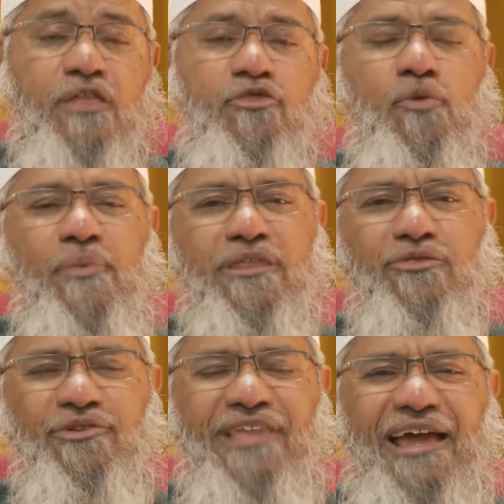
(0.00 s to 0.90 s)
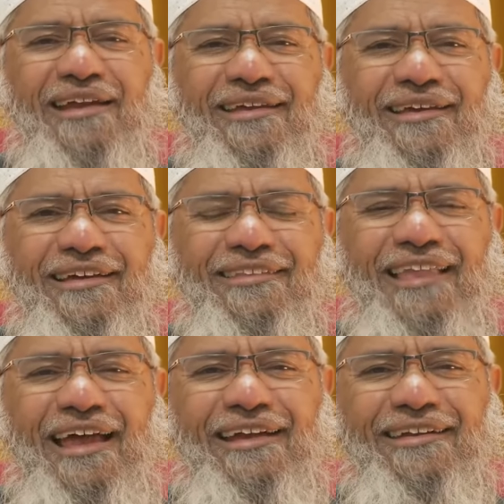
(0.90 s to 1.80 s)
So much so that
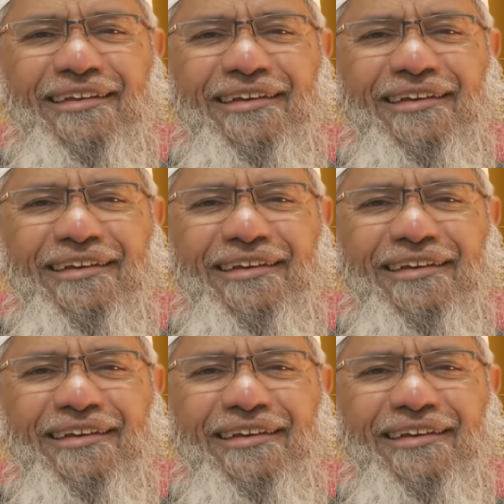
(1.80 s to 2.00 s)
the